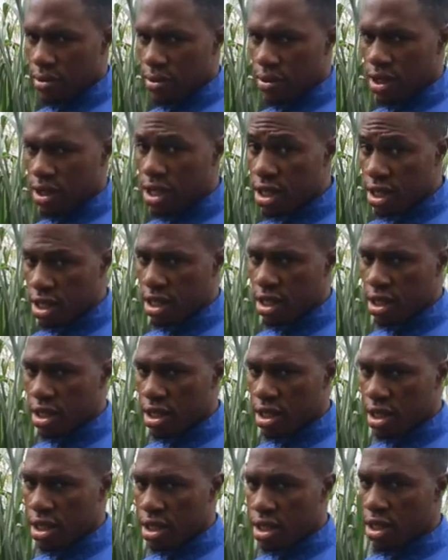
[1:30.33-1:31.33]

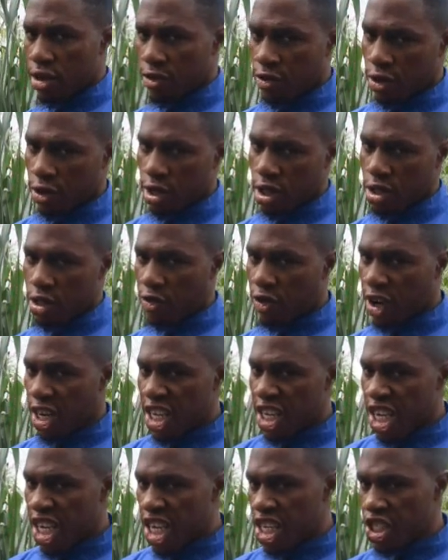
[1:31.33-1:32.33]
This is the voice of an
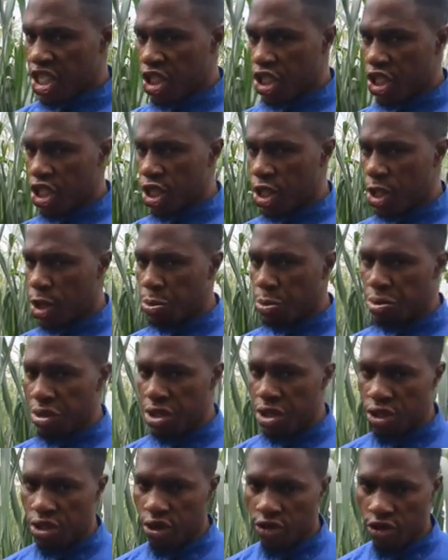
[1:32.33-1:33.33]
ancient
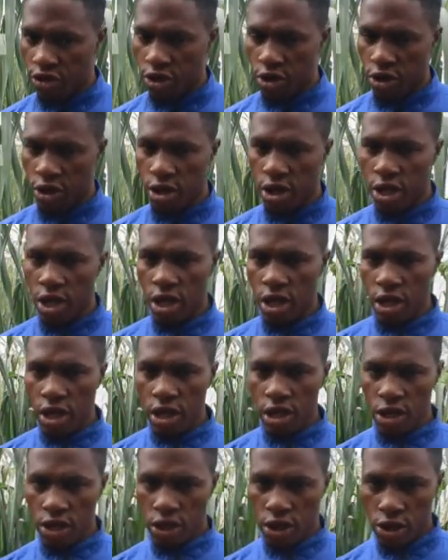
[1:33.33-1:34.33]
Spirit of God
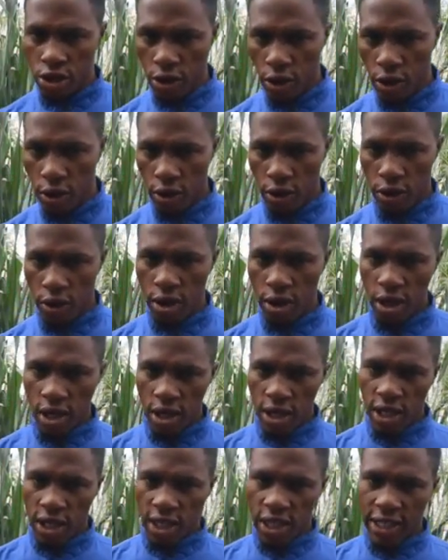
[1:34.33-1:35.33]
installed
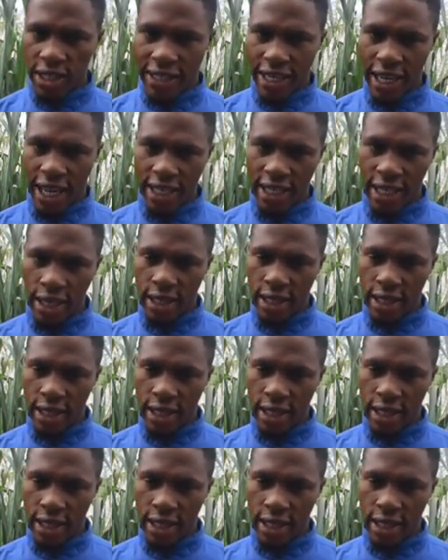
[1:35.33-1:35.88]
in this latter